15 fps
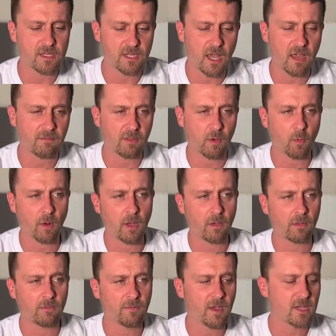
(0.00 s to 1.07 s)
I have the quail,
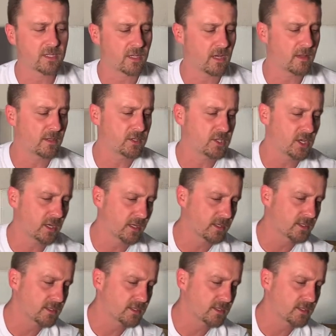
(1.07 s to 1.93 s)
the pheasant, and the chicken.